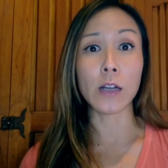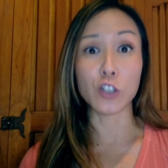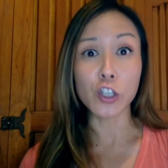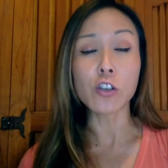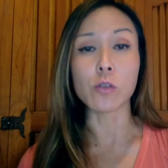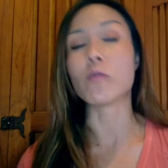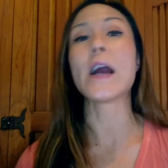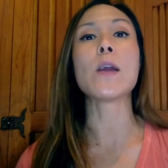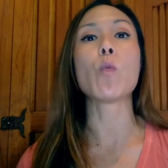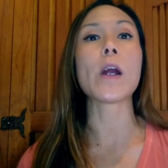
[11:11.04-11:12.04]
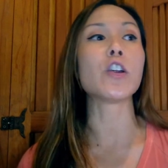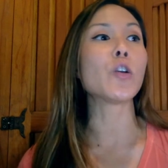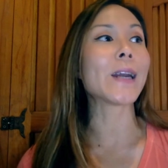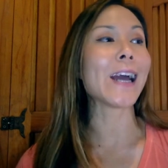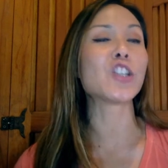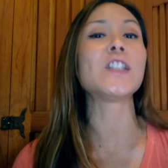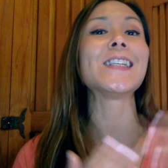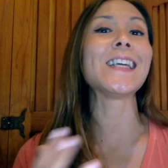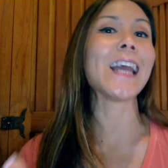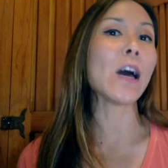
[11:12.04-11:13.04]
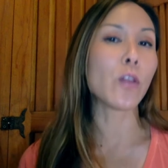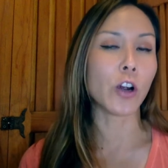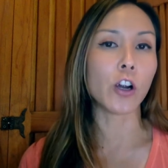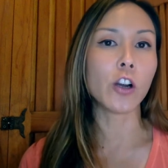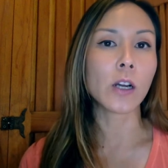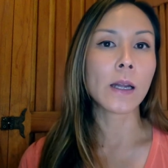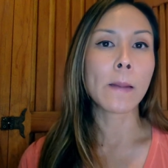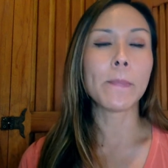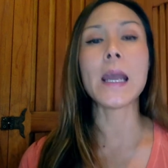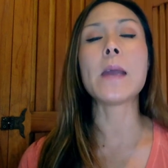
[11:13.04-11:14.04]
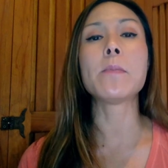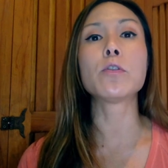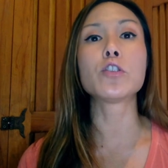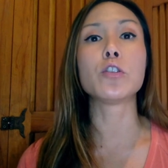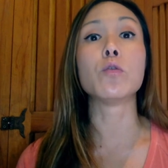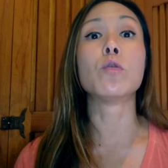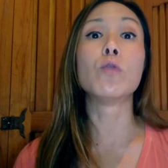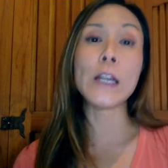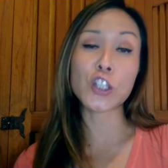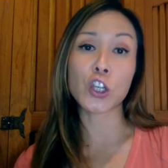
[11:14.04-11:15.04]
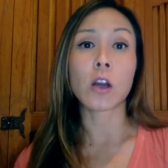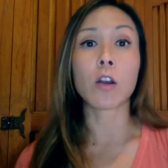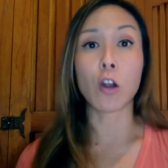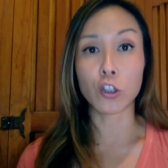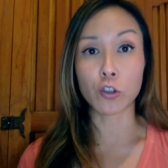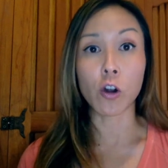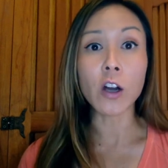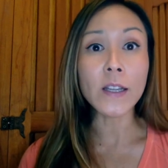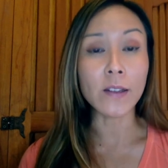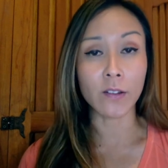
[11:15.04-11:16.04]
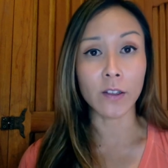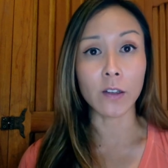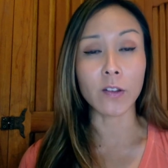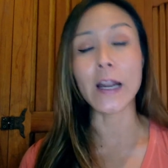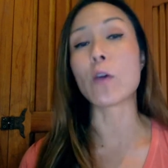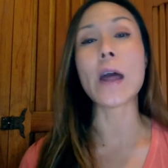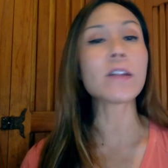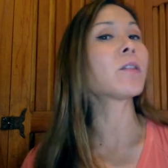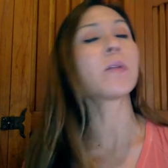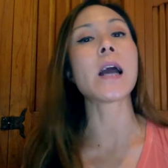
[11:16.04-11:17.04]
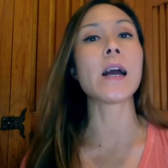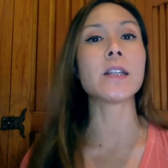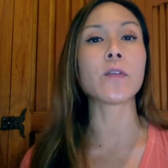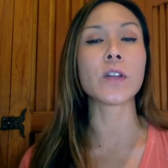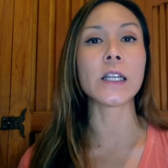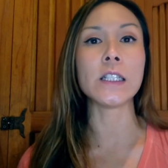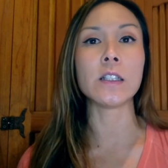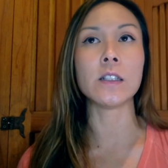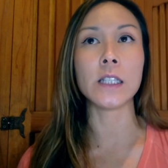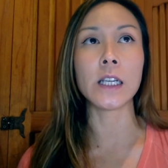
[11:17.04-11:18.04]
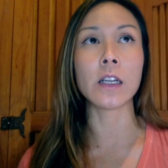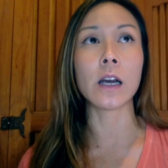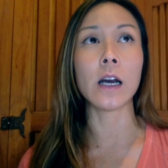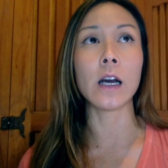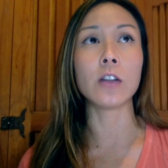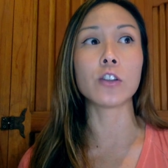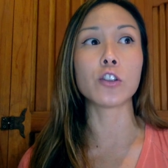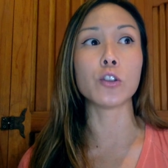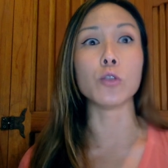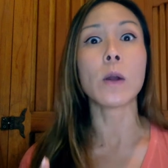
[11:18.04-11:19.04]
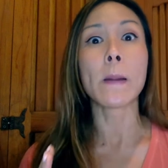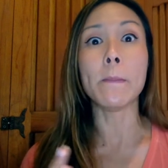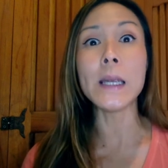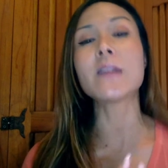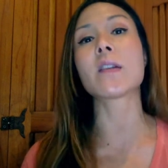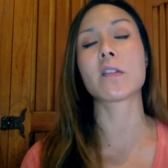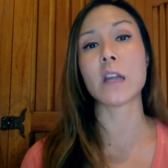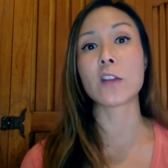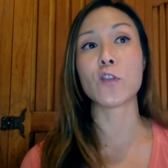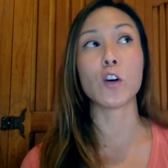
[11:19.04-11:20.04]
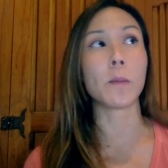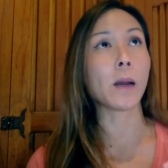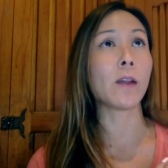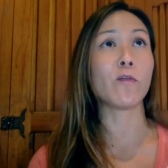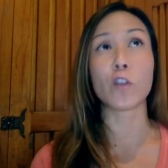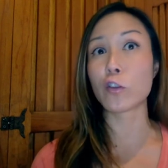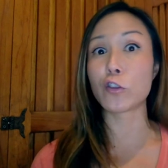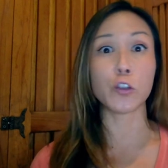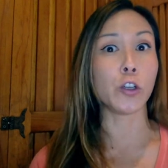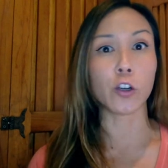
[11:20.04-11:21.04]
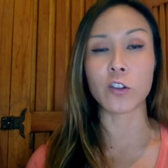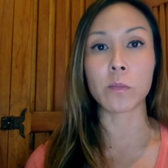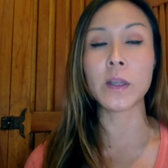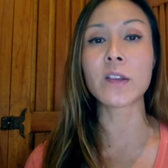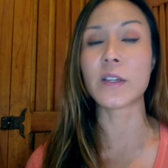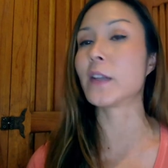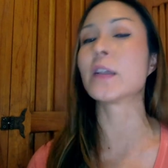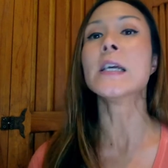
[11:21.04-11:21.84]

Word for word: do, right? Where you can actually together be able to reach larger audiences. Now, that's something I definitely did to be successful in my first 2 years of business,